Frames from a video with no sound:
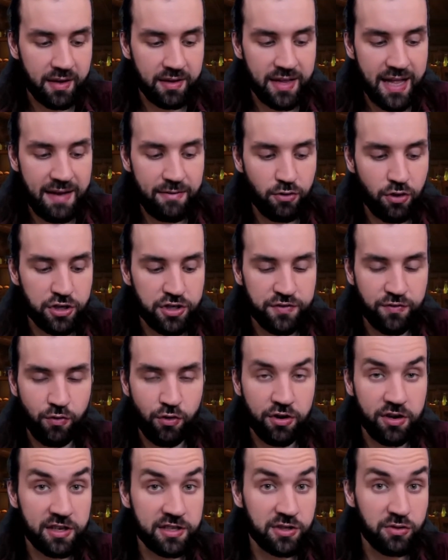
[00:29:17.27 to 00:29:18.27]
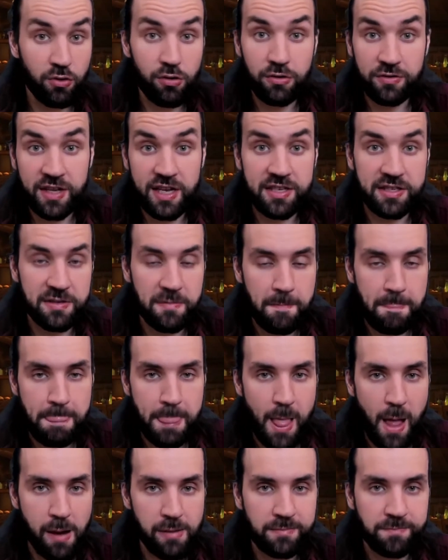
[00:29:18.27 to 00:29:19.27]
leverage, forex, all this,
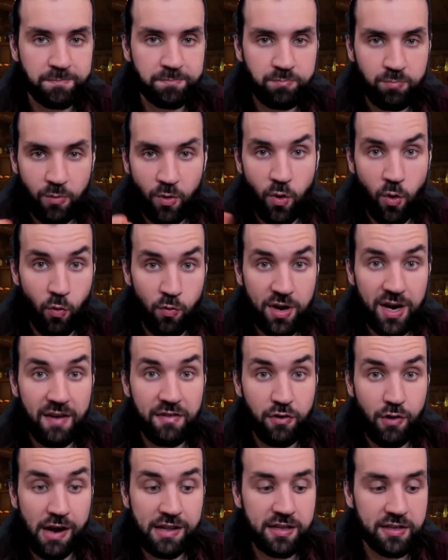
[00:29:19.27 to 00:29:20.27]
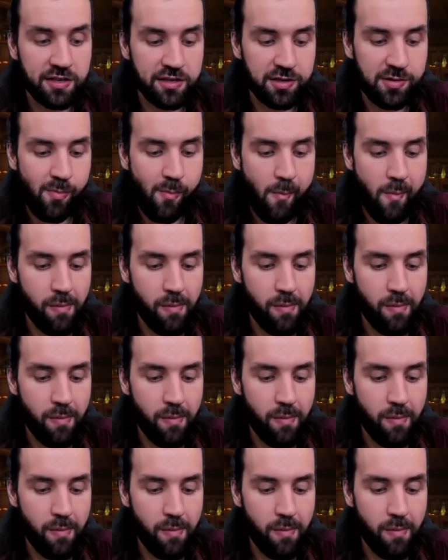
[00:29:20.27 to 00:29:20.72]
we have created it.